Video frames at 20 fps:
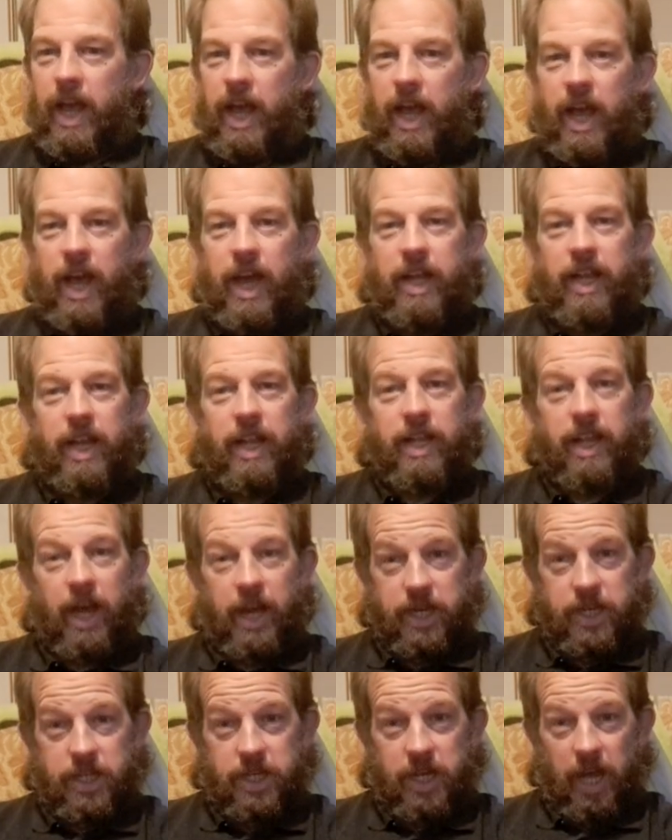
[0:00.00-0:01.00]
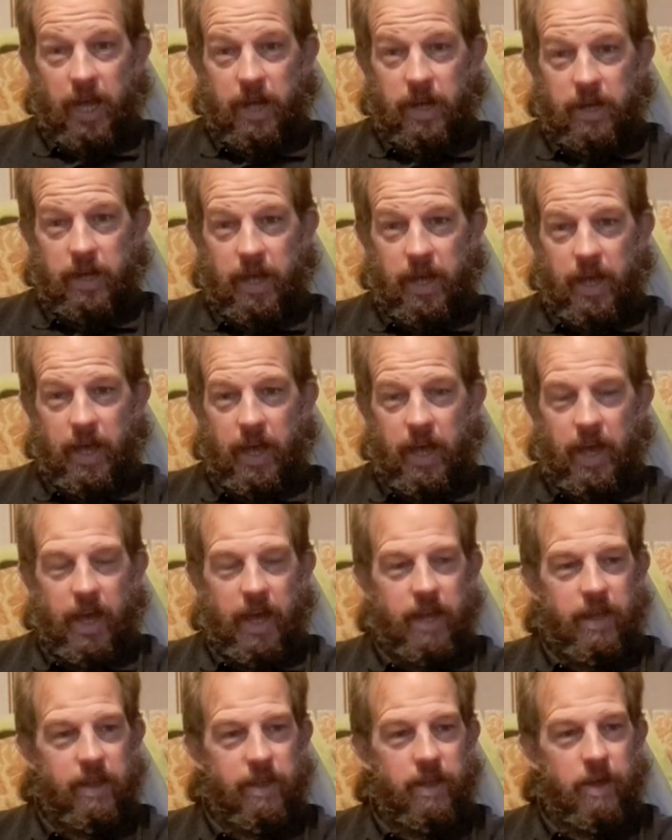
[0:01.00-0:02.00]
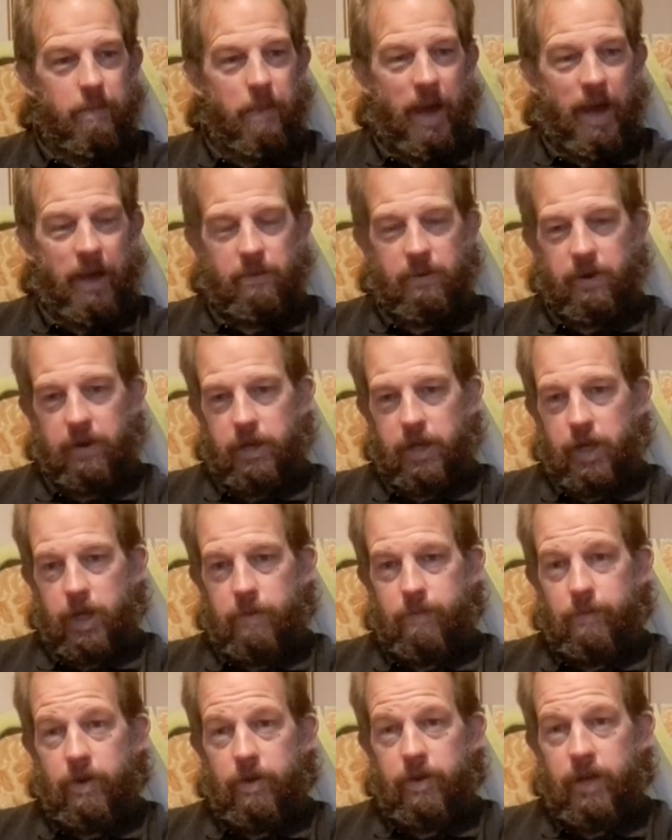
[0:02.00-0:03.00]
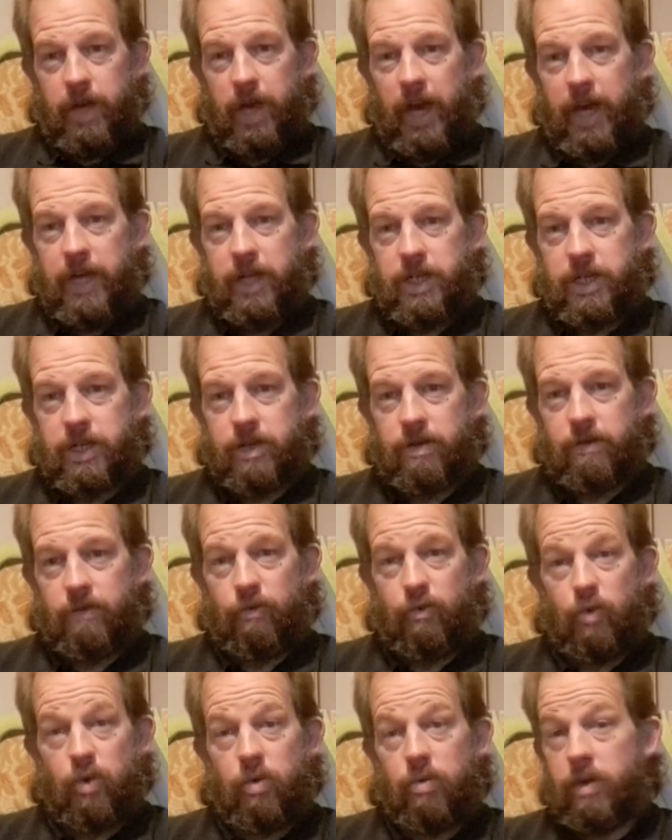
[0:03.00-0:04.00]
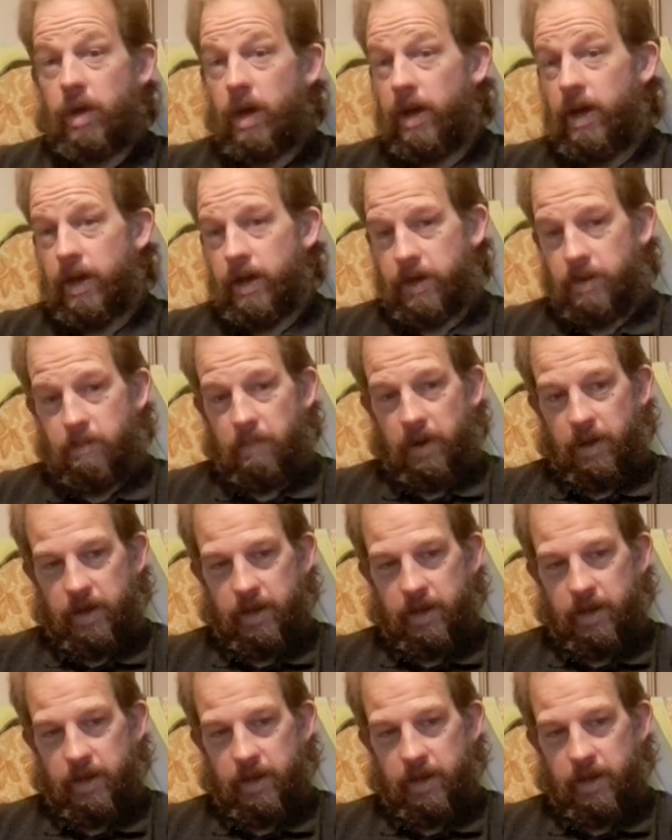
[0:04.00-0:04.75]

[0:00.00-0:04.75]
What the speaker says: In a nutshell, it's about communication through time.